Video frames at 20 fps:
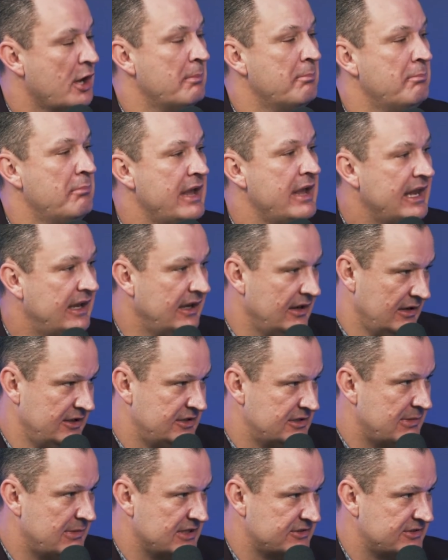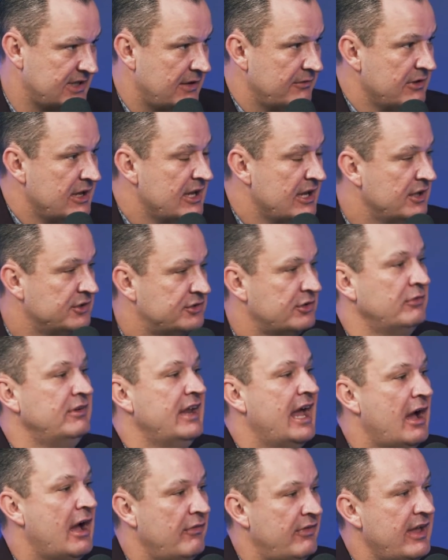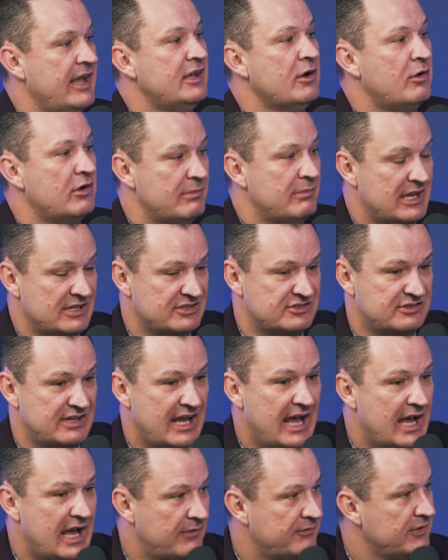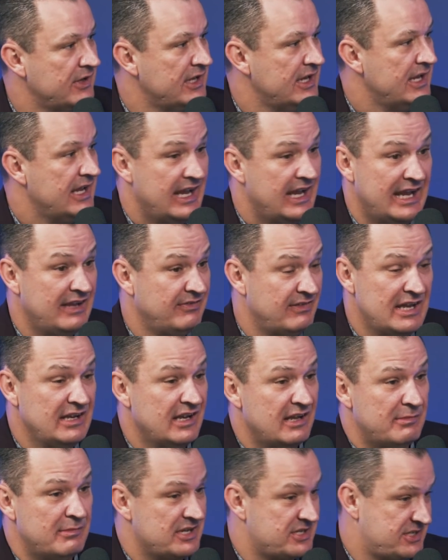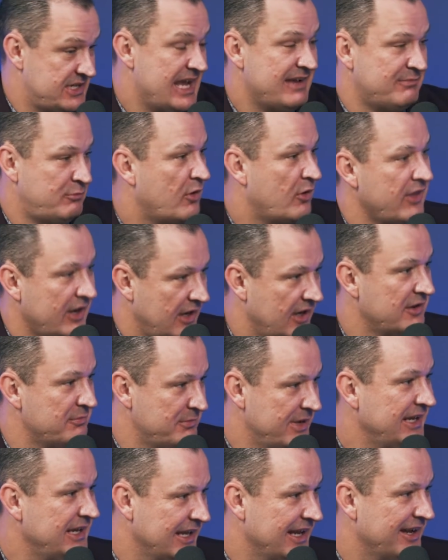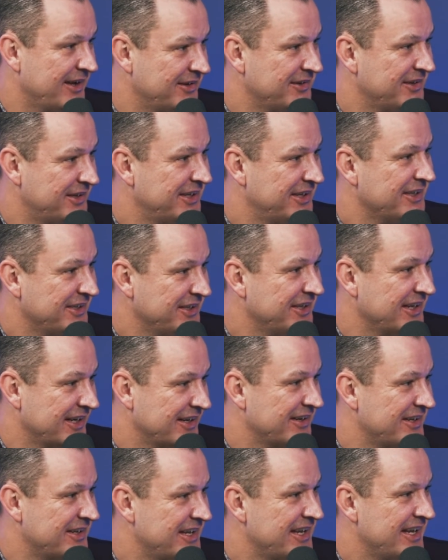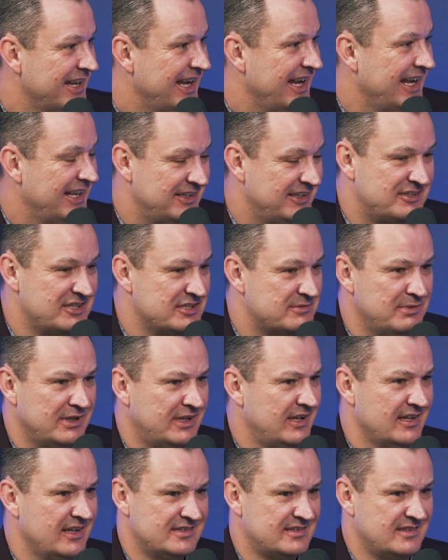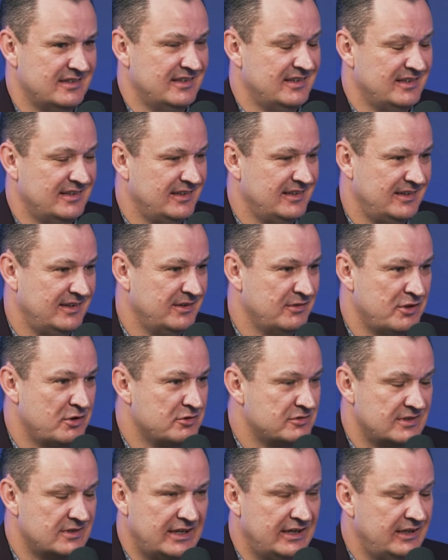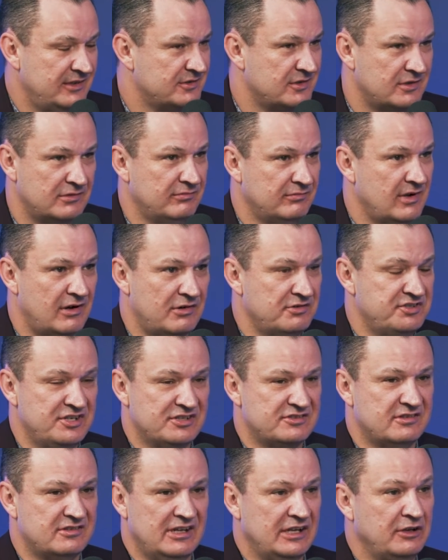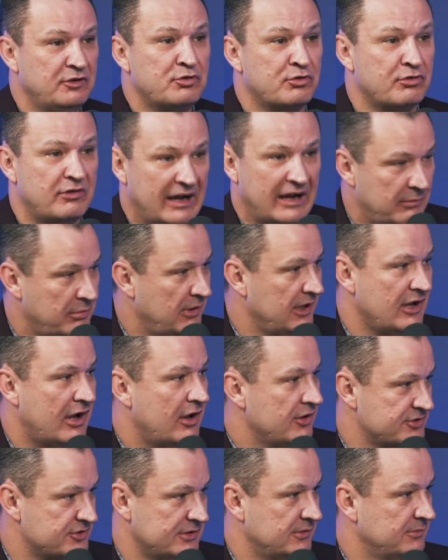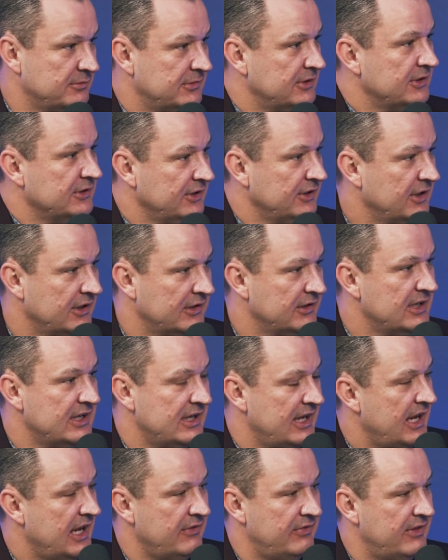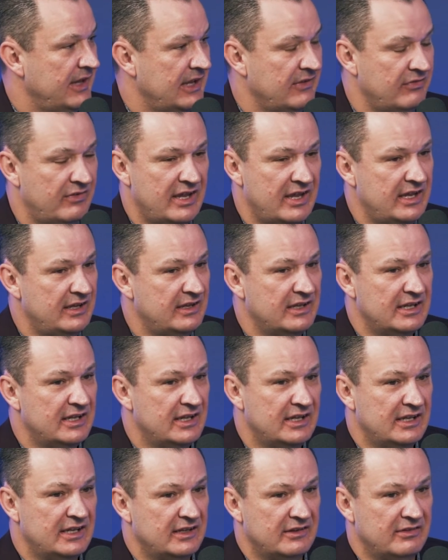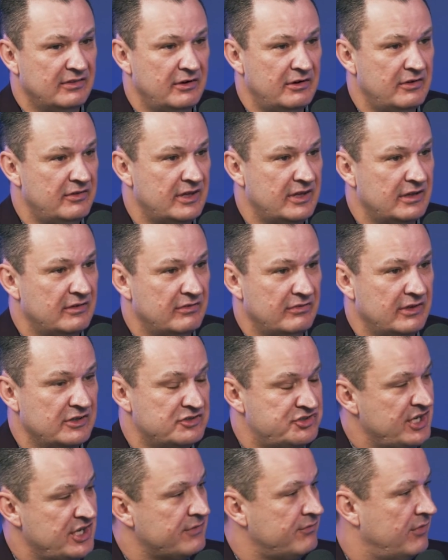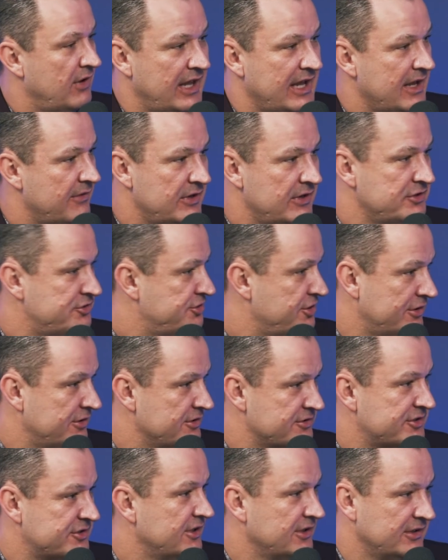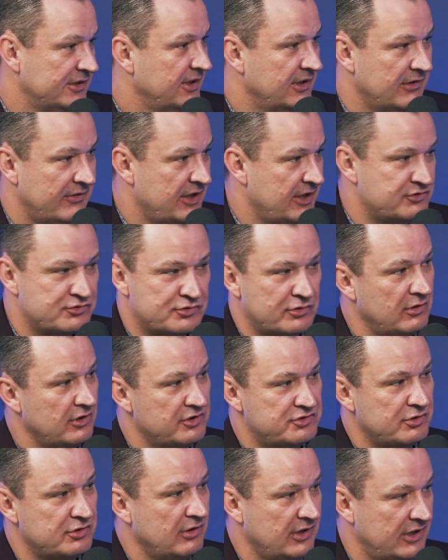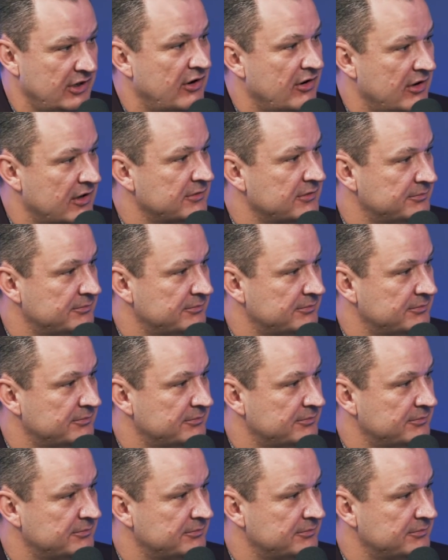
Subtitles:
Immediately to my staff. So now they go to my staff and they love my staff more than they love me now. And it's just because, those ladies are just incredibly awesome, and they're the Chick-fil-A of insurance. They truly, truly are.